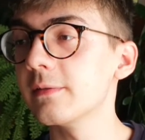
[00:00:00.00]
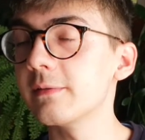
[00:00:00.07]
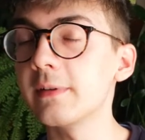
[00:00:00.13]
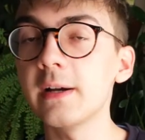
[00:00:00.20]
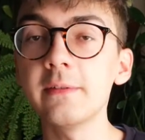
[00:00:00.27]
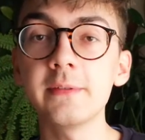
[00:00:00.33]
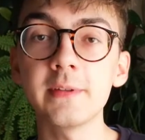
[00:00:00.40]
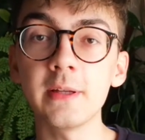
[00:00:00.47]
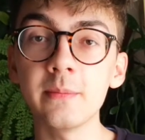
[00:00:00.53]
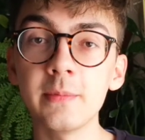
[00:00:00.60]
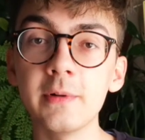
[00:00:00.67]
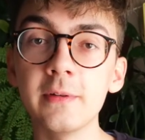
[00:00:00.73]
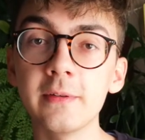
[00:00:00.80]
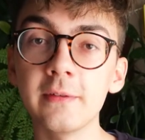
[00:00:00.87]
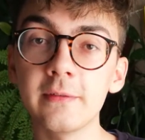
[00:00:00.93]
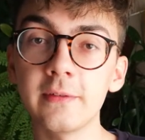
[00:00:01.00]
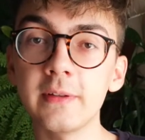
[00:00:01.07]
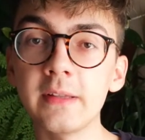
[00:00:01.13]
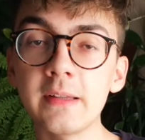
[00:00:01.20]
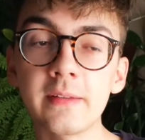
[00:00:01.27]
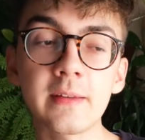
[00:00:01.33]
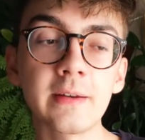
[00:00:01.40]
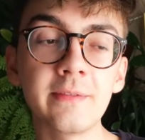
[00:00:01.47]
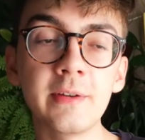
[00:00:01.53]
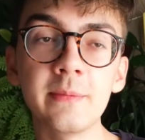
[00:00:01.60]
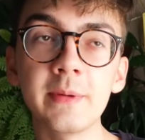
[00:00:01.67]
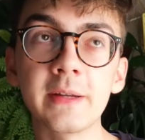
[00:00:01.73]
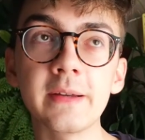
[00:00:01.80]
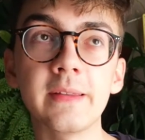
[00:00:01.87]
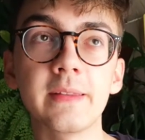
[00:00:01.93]
5 samples of Intense Cafe
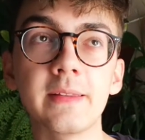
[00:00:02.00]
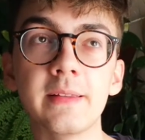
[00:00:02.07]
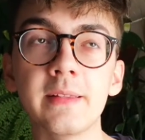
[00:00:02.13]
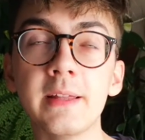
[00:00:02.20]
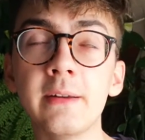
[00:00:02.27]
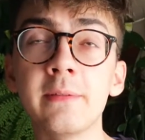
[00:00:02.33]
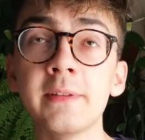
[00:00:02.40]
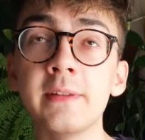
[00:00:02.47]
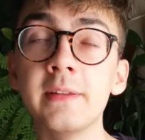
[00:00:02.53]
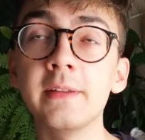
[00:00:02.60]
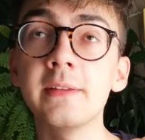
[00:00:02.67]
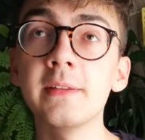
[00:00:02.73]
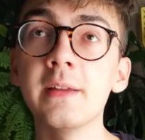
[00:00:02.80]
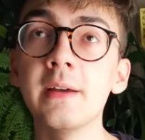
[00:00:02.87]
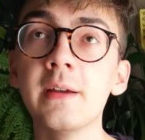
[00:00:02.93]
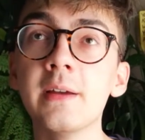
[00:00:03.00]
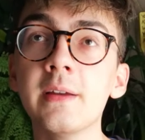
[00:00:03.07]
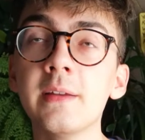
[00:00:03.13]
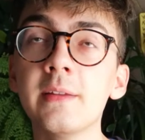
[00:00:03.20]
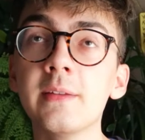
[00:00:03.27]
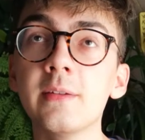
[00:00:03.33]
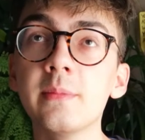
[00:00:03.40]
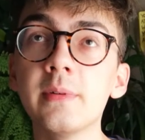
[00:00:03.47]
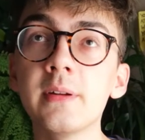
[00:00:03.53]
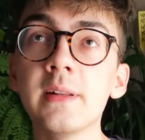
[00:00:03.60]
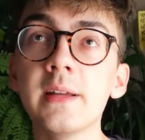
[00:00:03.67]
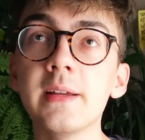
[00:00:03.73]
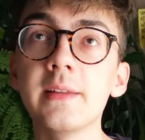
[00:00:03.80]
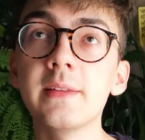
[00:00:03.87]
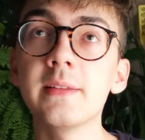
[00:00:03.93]
because there was this super
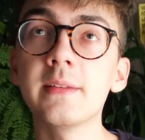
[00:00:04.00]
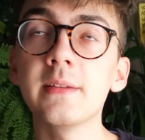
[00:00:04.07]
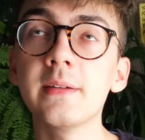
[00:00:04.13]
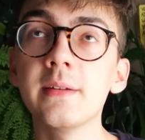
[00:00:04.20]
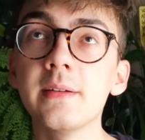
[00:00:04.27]
nice